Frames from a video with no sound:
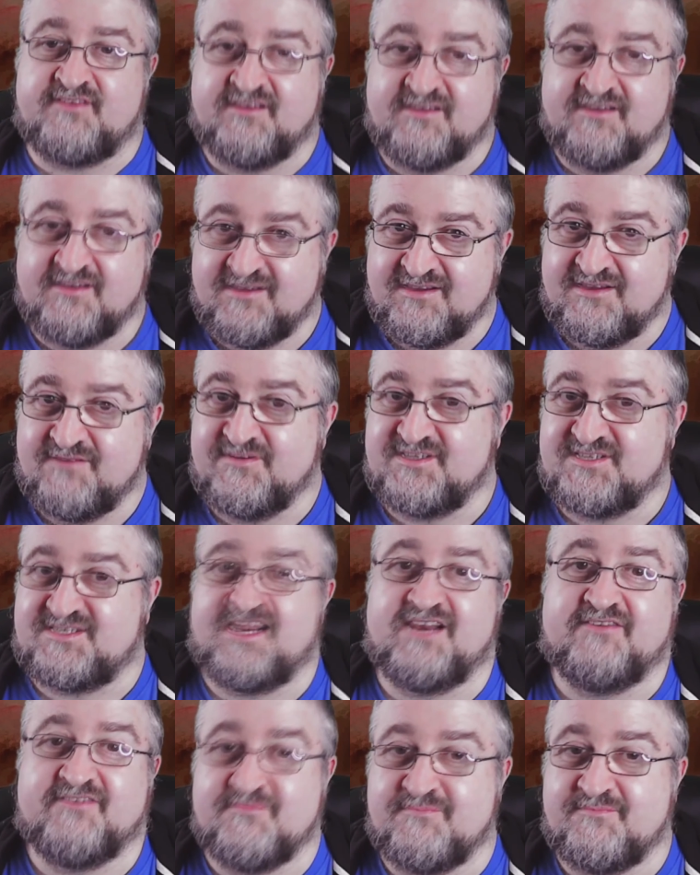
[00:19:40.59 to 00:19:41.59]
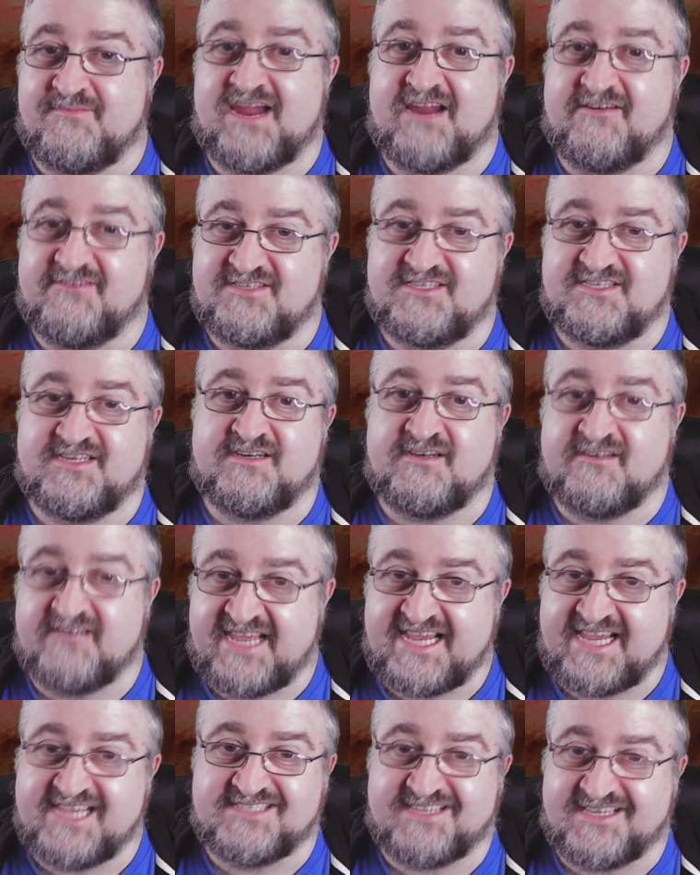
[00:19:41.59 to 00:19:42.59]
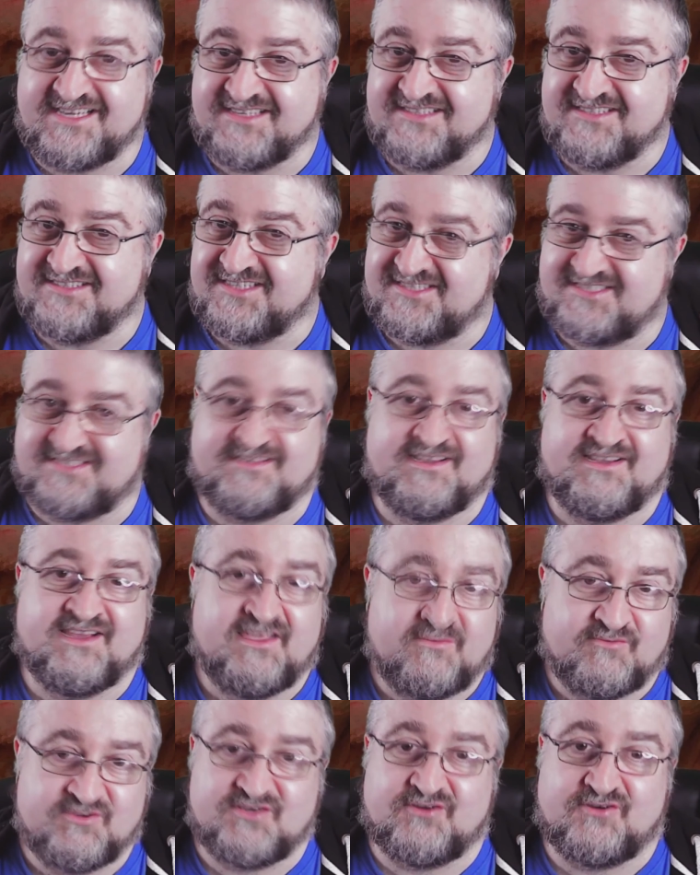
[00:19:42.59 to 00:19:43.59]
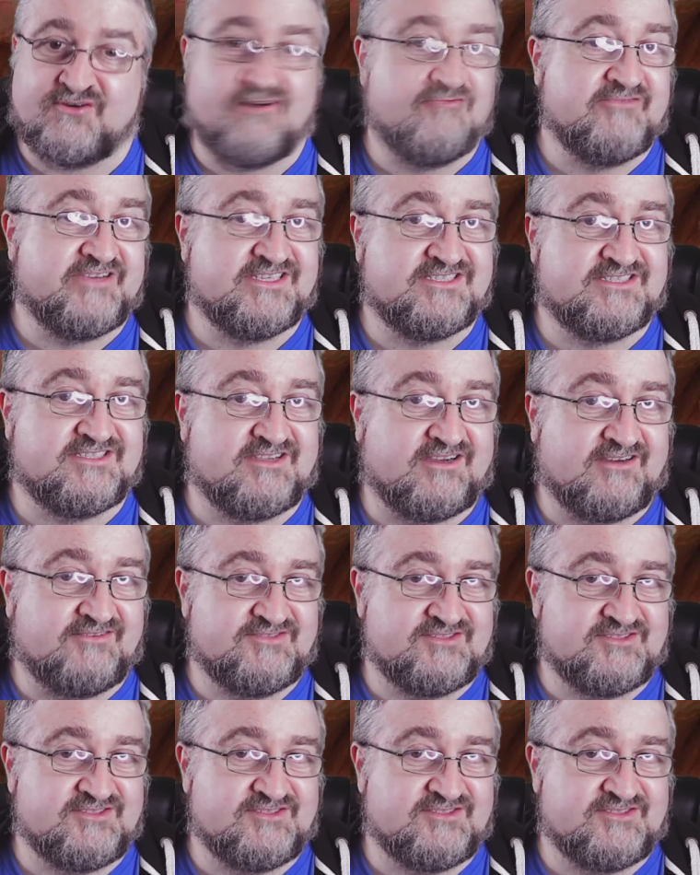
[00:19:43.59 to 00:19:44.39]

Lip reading: It was kind of embarrassing and lazy and just the most obvious stuff.